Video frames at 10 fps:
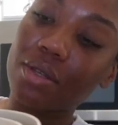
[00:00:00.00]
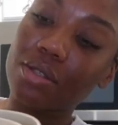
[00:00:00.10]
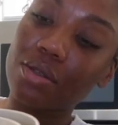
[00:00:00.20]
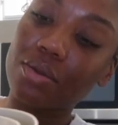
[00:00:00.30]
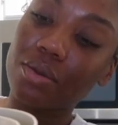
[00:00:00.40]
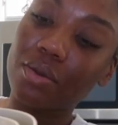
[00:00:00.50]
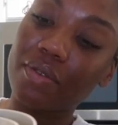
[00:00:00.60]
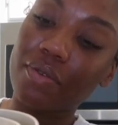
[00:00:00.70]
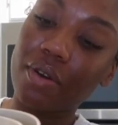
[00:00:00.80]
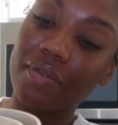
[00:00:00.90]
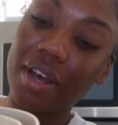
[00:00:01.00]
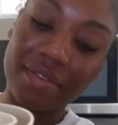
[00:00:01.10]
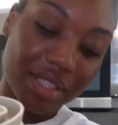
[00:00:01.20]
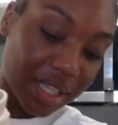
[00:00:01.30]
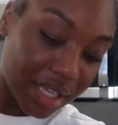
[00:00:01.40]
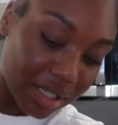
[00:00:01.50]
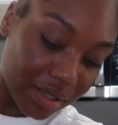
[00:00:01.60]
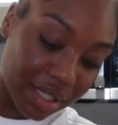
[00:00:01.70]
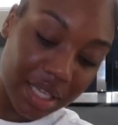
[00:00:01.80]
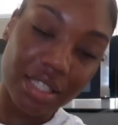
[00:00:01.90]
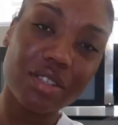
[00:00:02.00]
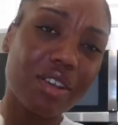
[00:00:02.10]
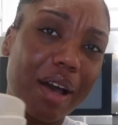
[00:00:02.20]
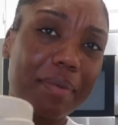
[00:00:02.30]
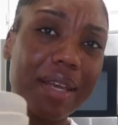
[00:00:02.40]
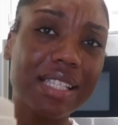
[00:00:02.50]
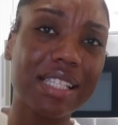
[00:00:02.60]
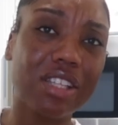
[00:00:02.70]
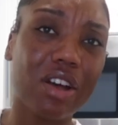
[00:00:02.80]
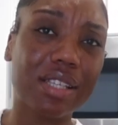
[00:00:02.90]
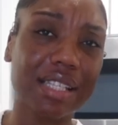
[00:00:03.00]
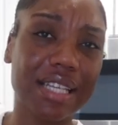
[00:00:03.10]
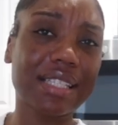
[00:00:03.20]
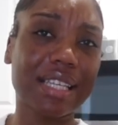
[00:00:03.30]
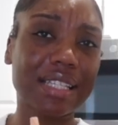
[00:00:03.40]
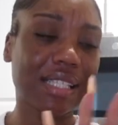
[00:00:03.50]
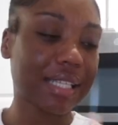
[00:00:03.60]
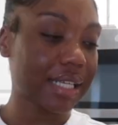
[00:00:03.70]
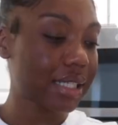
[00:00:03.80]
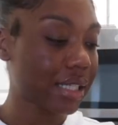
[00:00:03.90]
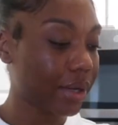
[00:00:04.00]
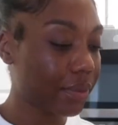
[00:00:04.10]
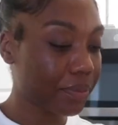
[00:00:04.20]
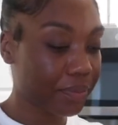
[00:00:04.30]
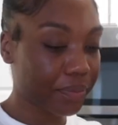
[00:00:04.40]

One, two, three, four, five, six. So six. So, so I guess it's all six, six, and six. So.